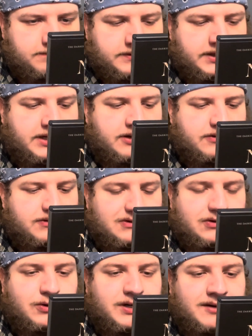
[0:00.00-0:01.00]
And here's the
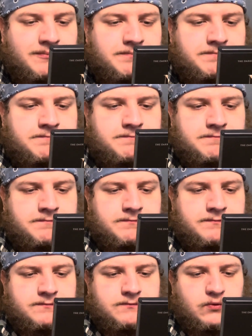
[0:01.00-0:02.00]
story.
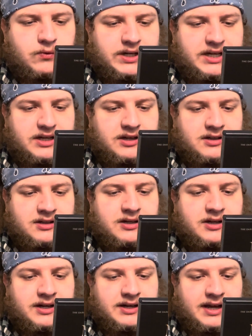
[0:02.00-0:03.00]
When a young
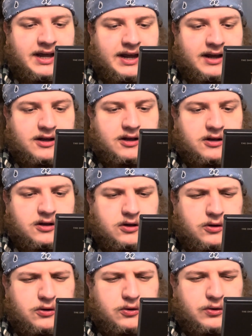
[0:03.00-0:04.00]
nun at
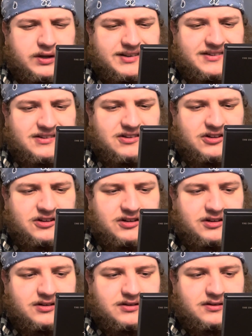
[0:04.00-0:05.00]
Cloistered